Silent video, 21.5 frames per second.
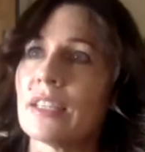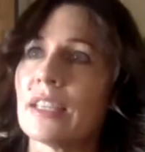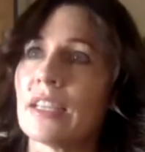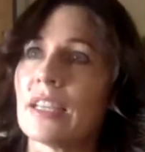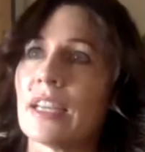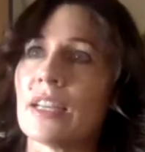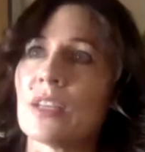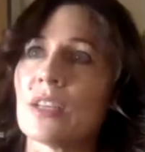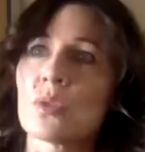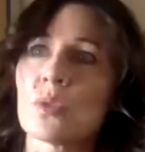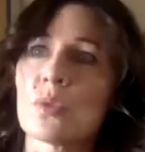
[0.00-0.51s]

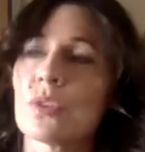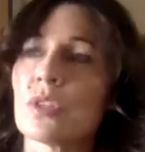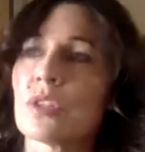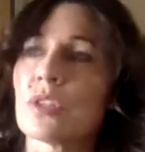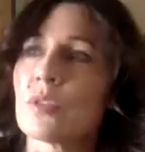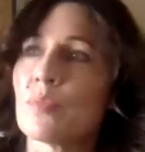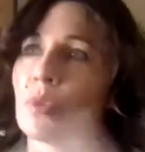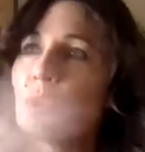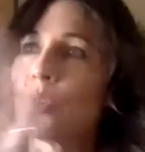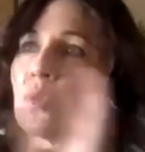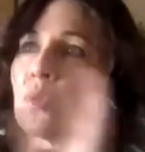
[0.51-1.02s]
And he saw this
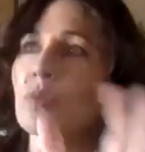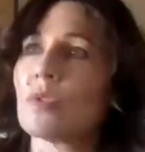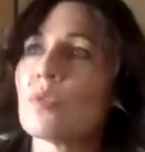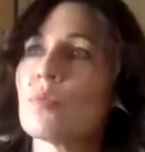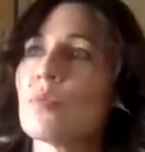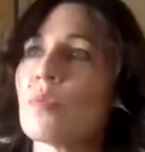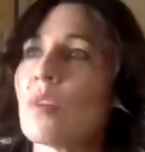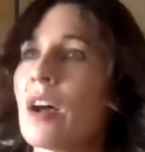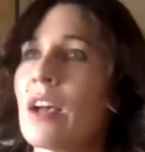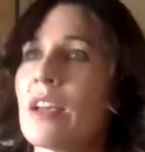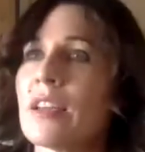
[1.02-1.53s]
beautiful
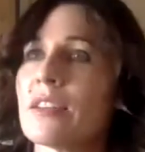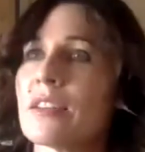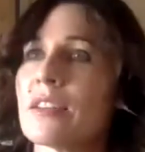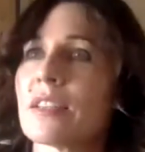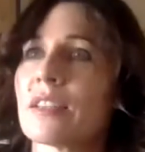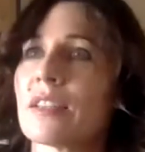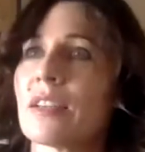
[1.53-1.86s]
white,